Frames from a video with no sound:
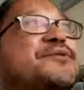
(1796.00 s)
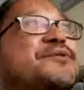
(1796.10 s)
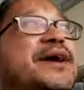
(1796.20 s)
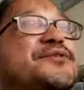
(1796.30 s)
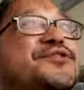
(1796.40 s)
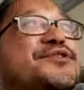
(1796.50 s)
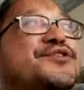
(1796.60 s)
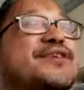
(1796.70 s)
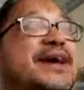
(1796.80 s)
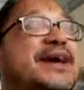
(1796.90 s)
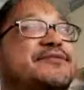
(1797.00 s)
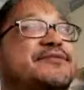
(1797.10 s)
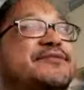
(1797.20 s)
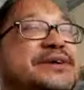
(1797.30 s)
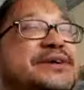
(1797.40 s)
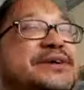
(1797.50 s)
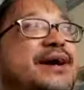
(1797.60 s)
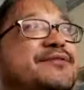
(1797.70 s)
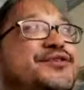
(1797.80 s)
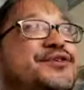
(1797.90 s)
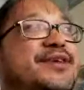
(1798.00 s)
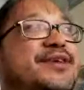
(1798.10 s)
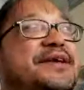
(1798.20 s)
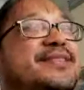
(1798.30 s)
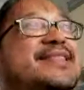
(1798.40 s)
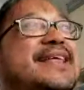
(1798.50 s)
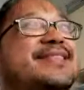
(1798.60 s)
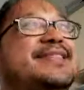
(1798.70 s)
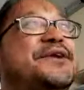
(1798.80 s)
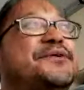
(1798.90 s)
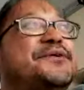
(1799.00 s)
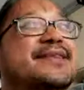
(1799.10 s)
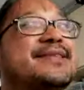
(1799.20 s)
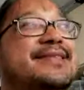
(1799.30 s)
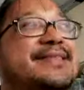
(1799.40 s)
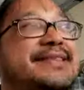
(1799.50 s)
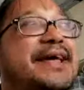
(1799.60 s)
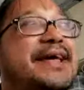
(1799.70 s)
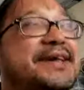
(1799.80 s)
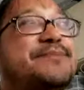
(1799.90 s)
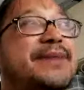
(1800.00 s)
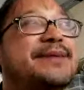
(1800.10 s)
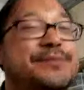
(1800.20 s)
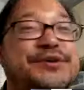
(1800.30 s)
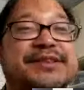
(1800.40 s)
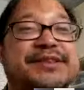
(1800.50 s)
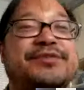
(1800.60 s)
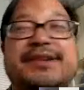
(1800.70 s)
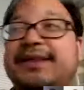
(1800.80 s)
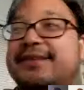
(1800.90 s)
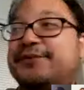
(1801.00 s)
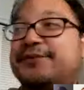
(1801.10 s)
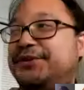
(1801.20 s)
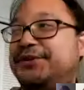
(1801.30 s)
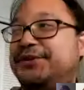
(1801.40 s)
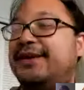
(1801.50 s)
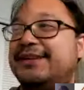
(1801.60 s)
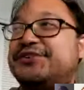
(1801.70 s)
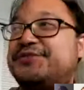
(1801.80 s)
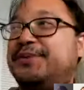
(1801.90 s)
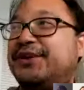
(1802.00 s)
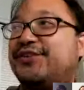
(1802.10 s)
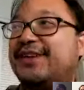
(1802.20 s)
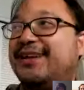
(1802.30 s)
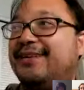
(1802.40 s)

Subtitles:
I notice even with my own students, because I have a whole bunch of private students, that they think about music differently than we do, just